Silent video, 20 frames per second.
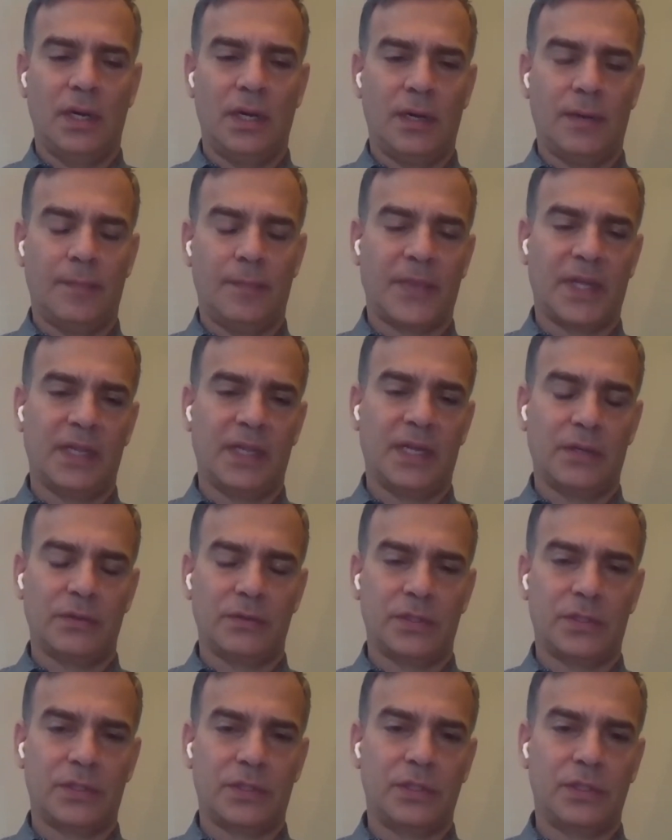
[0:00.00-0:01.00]

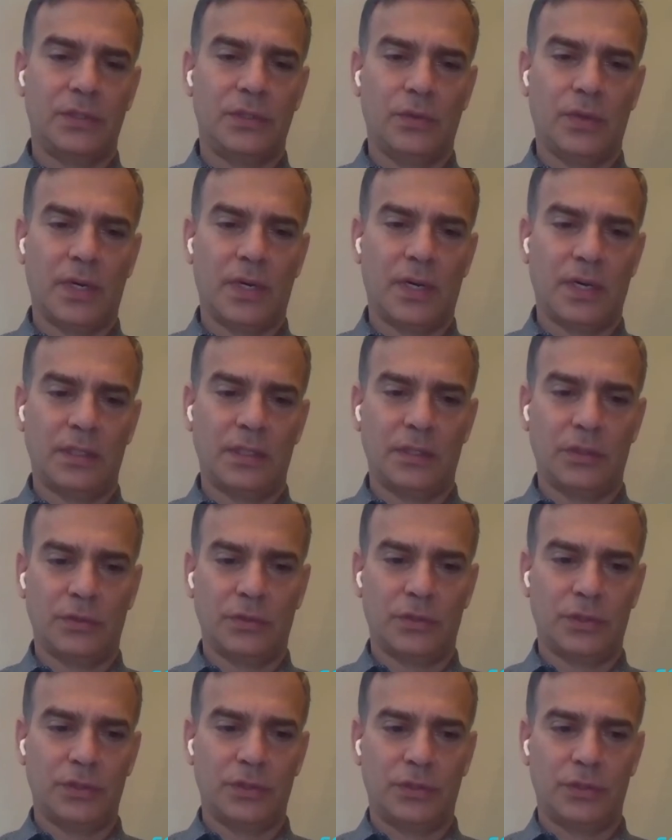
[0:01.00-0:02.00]

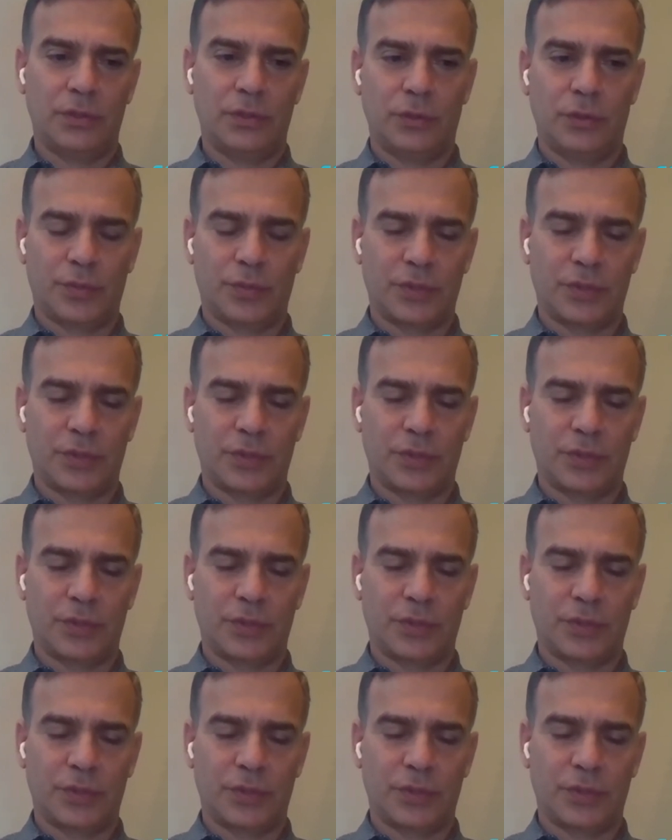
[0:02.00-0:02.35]
to